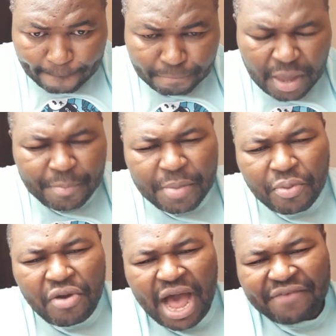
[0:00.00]
the
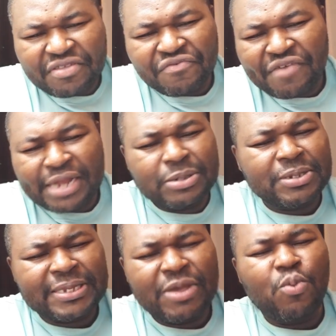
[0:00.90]
people have the right to
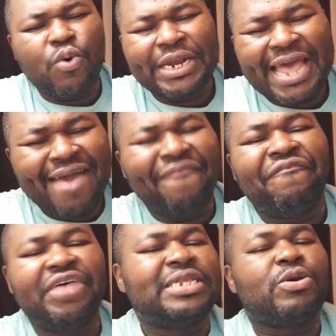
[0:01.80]
say
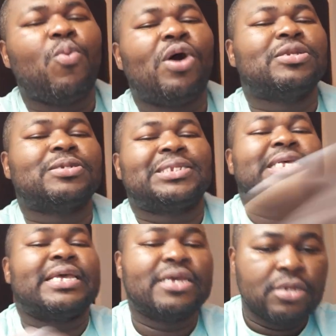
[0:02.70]
whatever they want to
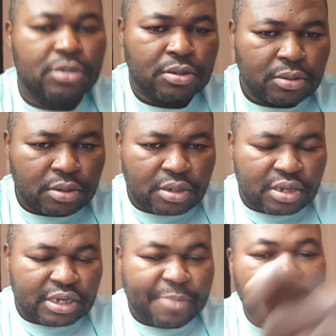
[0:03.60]
say.
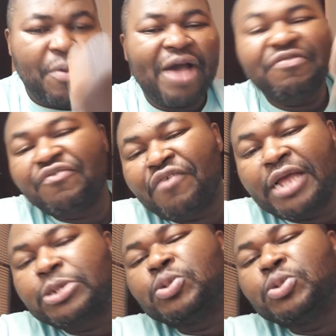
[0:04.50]
The people have the right to